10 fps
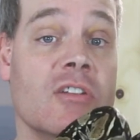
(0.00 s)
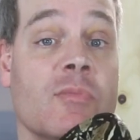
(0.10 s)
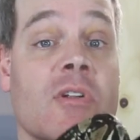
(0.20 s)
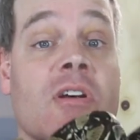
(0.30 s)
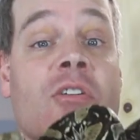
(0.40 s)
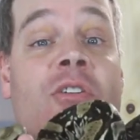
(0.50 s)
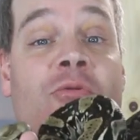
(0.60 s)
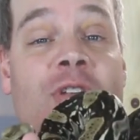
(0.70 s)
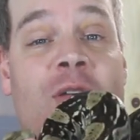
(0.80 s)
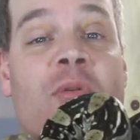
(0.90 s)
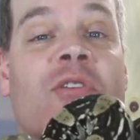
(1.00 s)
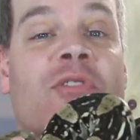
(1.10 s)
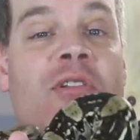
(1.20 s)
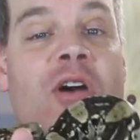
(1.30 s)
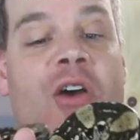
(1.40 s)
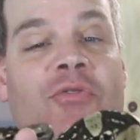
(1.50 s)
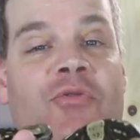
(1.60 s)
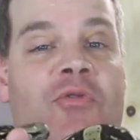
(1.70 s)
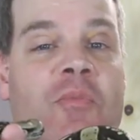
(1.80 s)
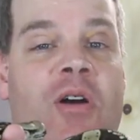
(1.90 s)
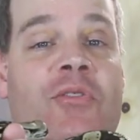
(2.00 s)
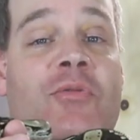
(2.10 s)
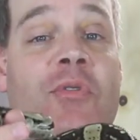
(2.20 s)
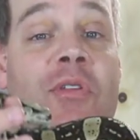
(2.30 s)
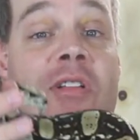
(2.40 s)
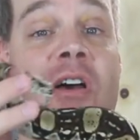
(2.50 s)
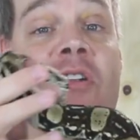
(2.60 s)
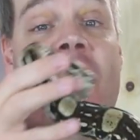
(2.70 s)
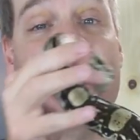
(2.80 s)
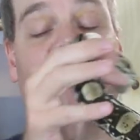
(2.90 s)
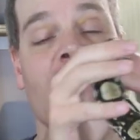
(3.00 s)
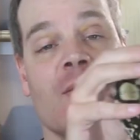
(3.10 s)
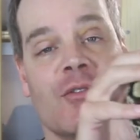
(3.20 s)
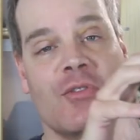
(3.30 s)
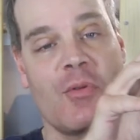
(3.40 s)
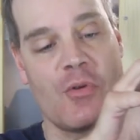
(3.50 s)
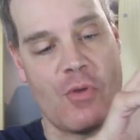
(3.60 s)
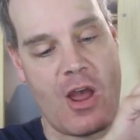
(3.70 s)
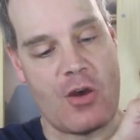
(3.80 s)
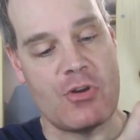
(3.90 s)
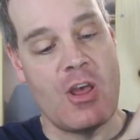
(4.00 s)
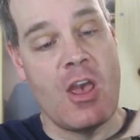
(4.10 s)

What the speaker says: It's been a really busy last few months with a lot of nice babies on the ground.